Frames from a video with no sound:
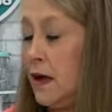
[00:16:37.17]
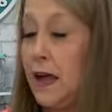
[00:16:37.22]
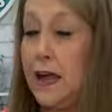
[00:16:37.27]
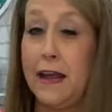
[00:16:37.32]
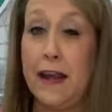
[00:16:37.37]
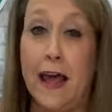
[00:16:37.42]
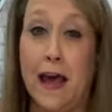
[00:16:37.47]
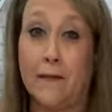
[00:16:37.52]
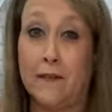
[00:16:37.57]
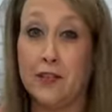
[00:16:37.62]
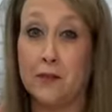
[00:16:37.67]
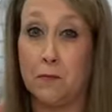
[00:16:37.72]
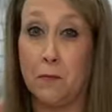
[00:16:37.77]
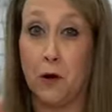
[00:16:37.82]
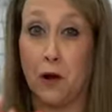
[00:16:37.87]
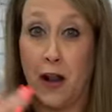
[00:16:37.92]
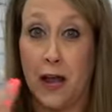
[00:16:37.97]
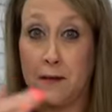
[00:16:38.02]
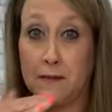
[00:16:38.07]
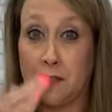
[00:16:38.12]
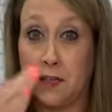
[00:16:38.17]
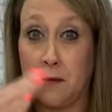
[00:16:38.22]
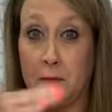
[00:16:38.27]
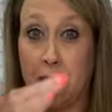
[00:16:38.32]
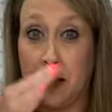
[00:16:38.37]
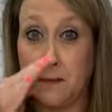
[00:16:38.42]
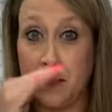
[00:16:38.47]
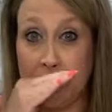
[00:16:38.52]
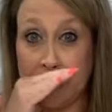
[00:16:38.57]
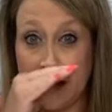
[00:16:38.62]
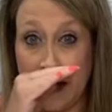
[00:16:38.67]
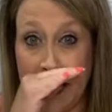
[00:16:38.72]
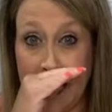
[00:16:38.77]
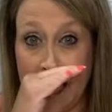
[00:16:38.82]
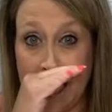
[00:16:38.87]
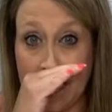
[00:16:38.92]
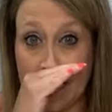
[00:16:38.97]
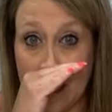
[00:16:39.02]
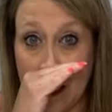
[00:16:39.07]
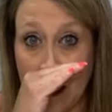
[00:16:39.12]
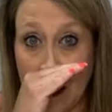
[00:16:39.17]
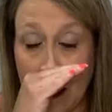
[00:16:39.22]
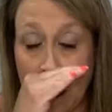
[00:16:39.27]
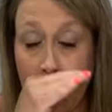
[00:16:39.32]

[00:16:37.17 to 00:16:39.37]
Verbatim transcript: And now this burlap's gonna make me sneeze.